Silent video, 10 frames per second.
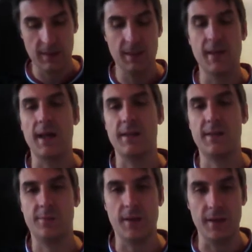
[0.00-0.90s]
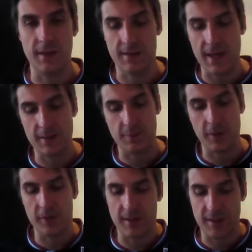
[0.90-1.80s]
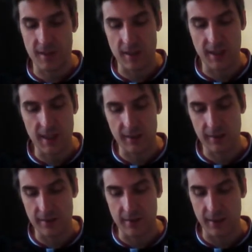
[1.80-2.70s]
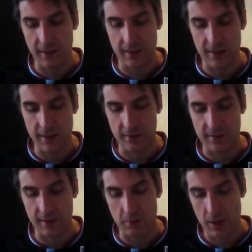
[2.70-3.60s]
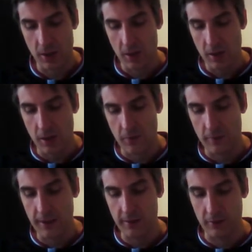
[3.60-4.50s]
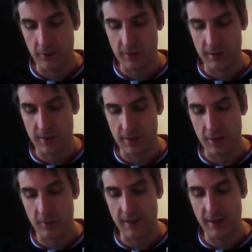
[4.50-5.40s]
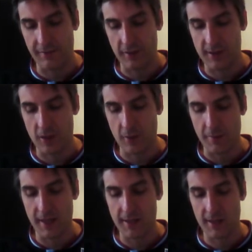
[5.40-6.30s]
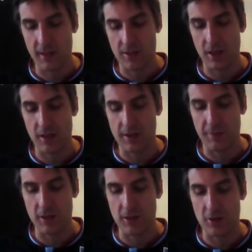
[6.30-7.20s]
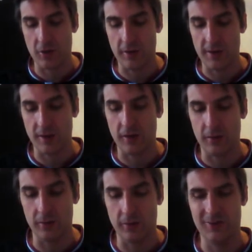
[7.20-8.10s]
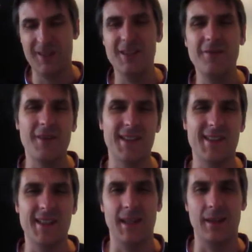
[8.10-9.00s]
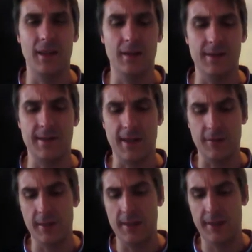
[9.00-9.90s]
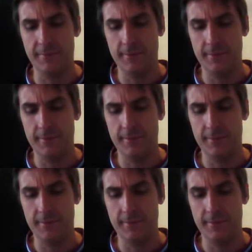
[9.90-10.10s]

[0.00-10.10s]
And that's when the dad boasts the king, doesn't he? And tells him, oh, my daughter's so clever and so amazing, she can spin straw into gold. Which is a very silly thing to say, really.